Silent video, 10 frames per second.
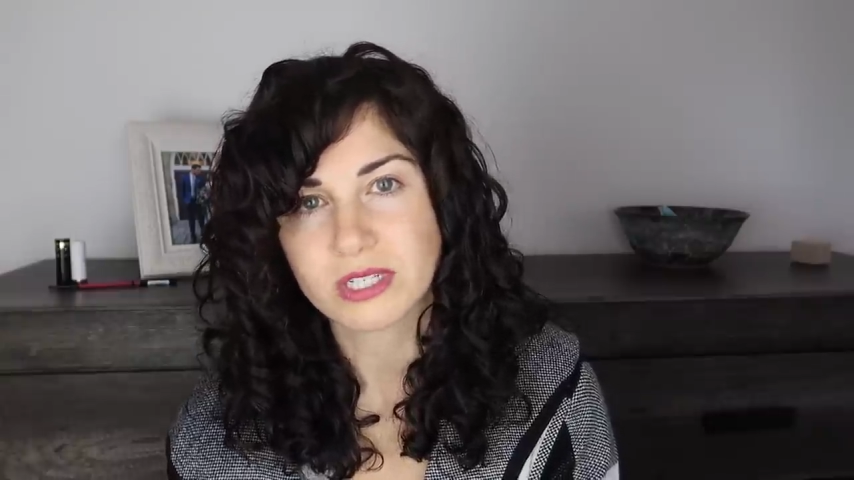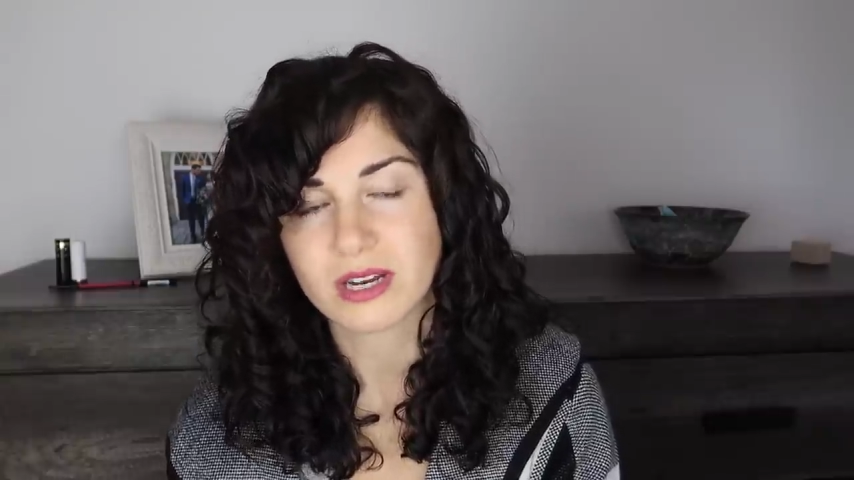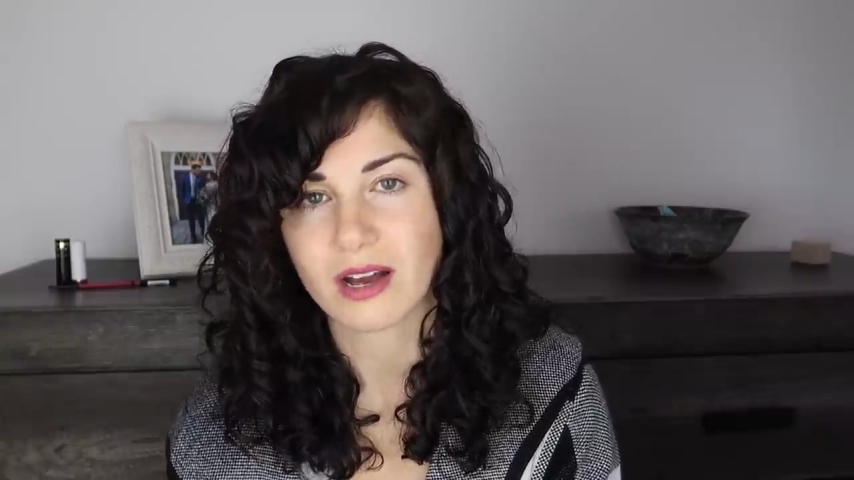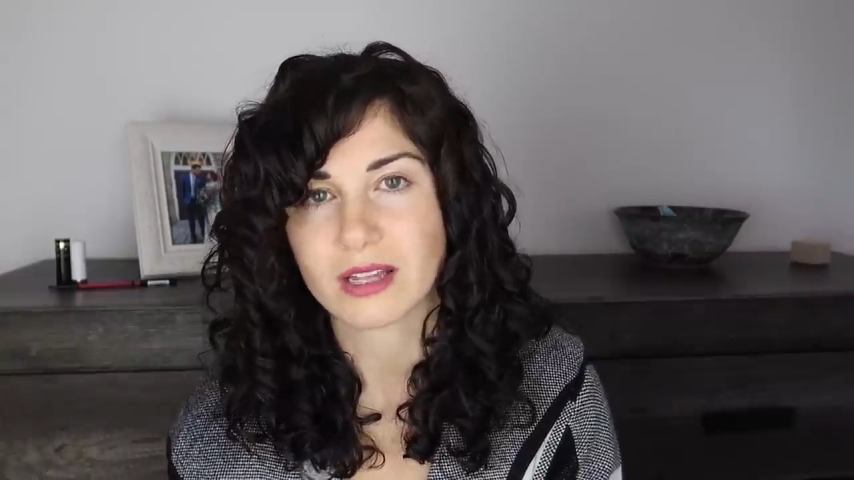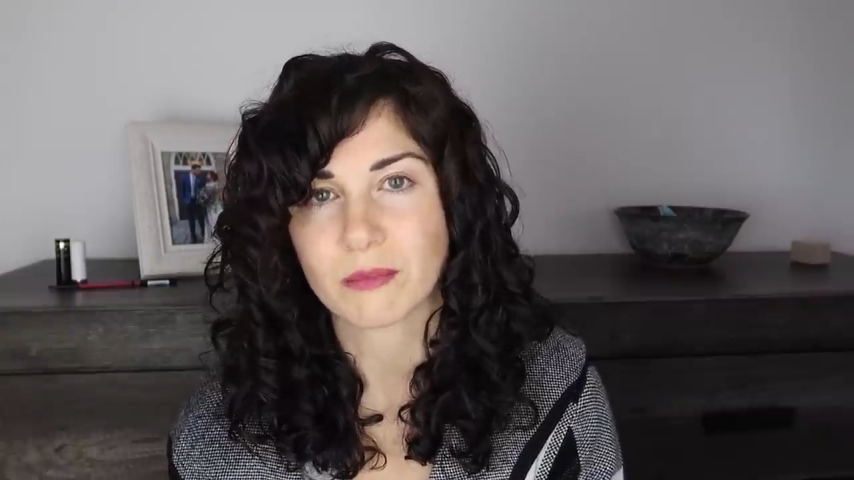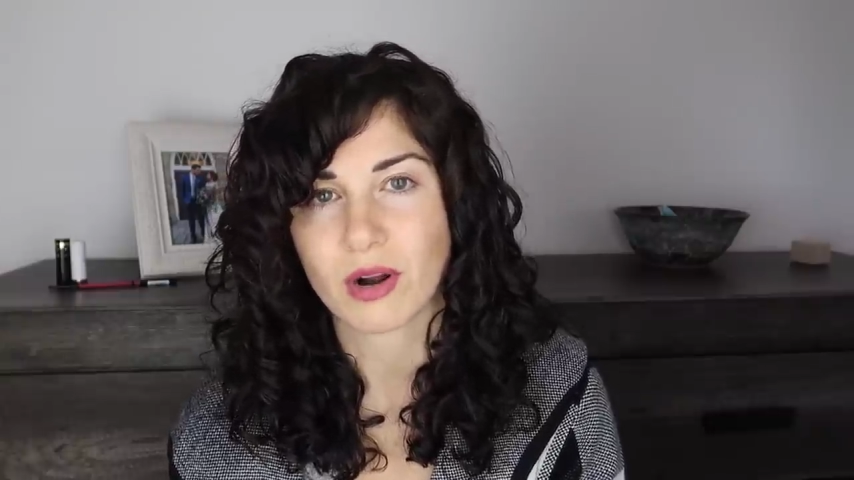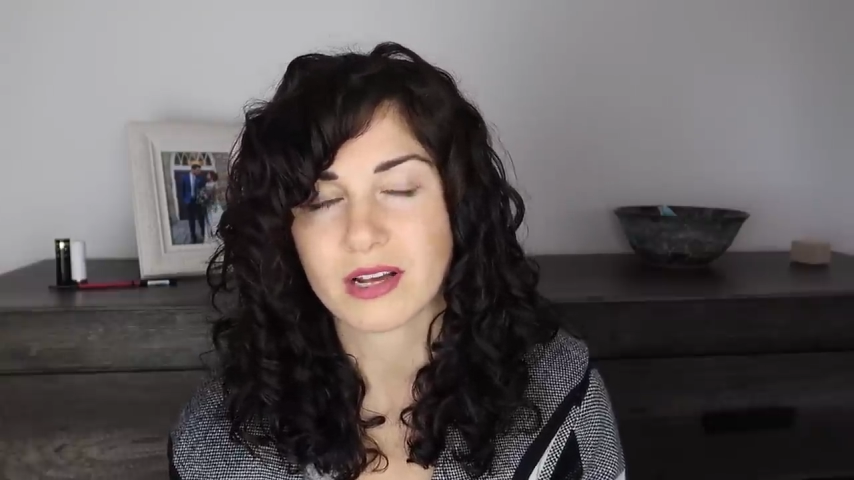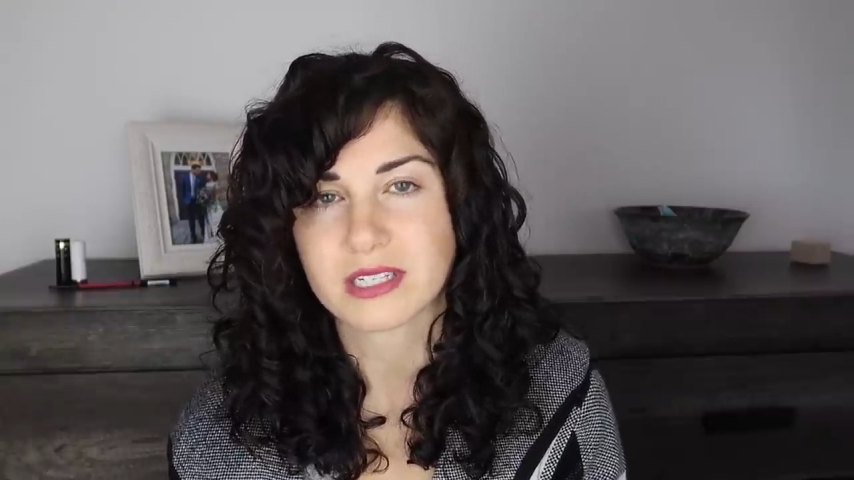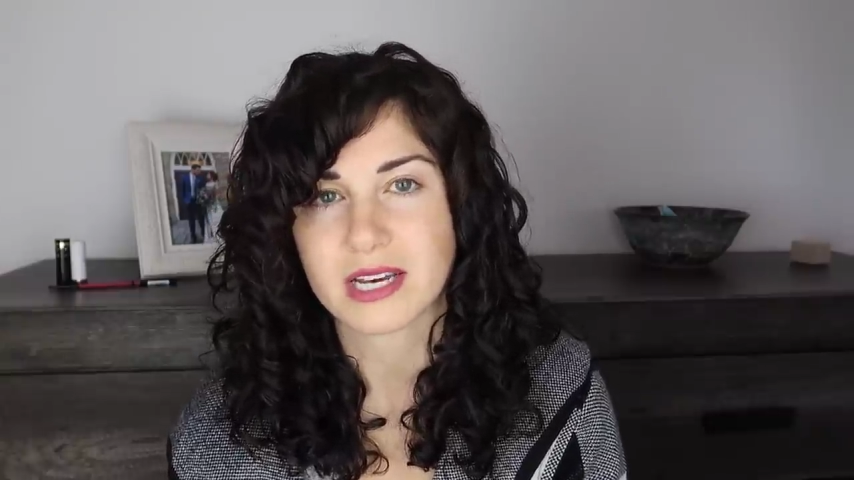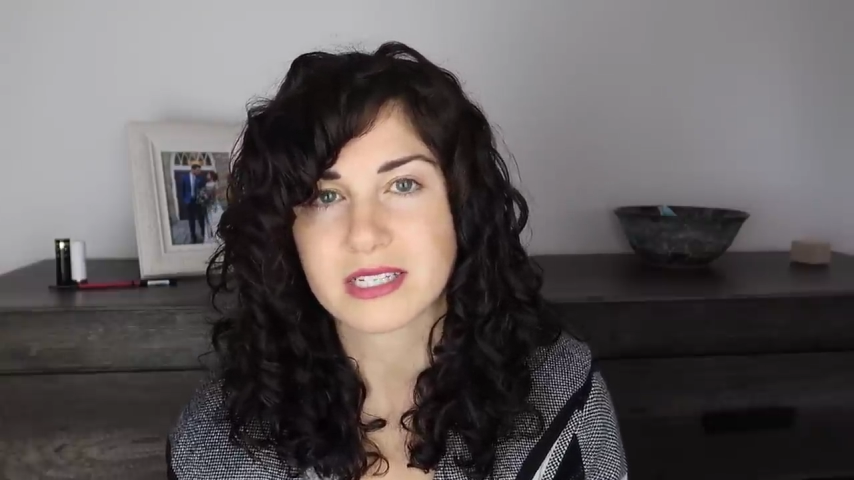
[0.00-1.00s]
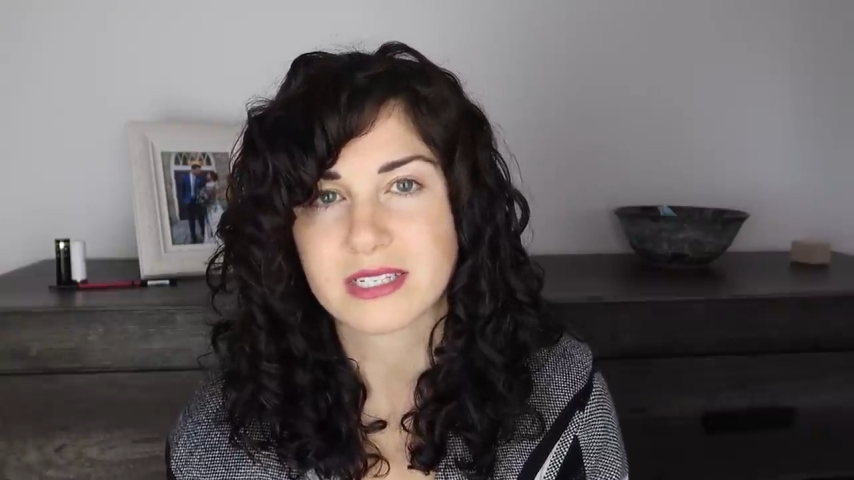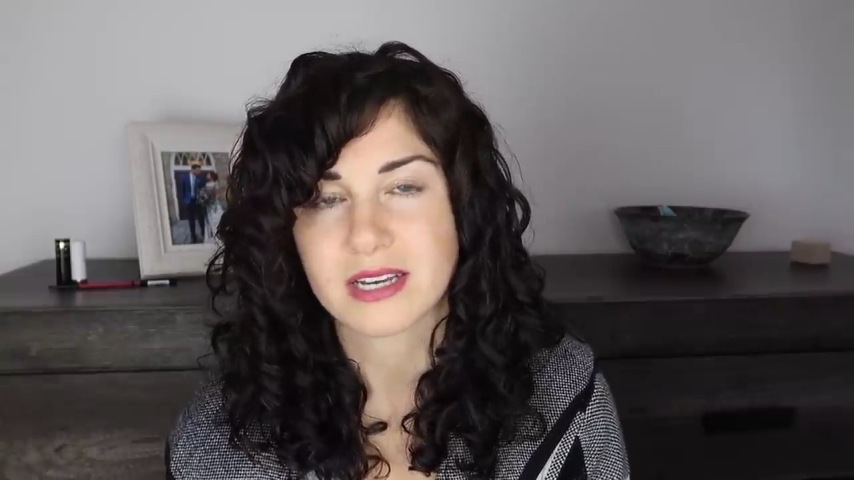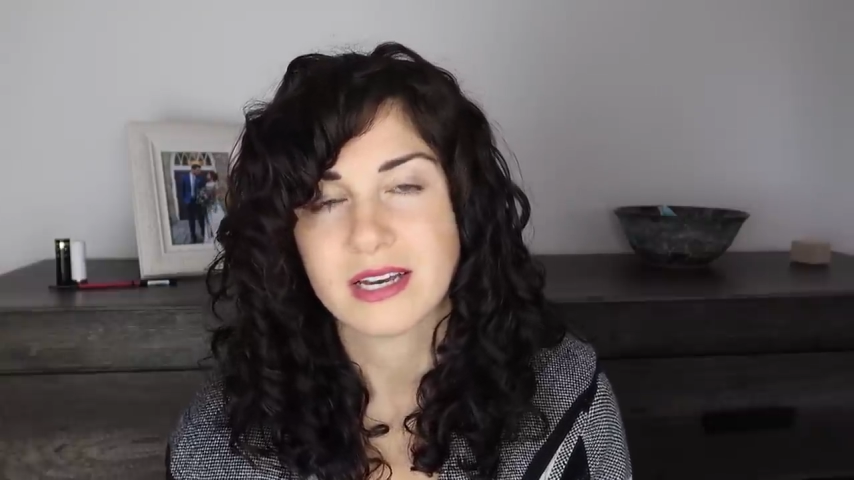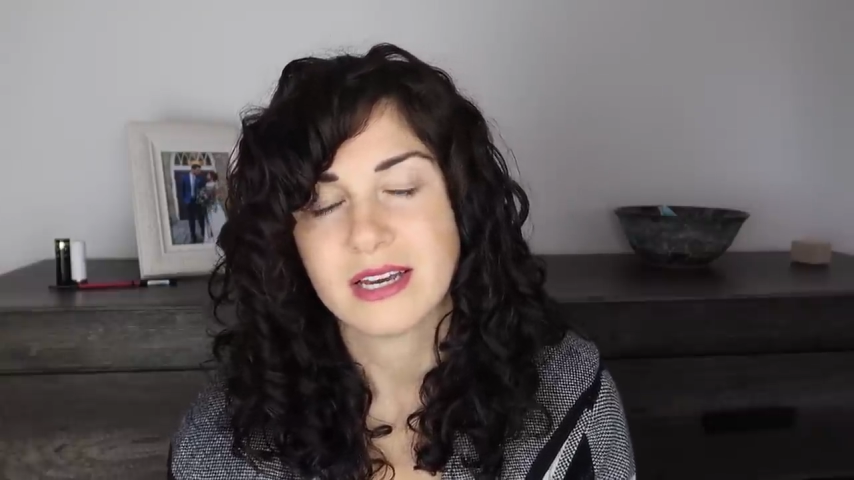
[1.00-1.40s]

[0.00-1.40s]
styling process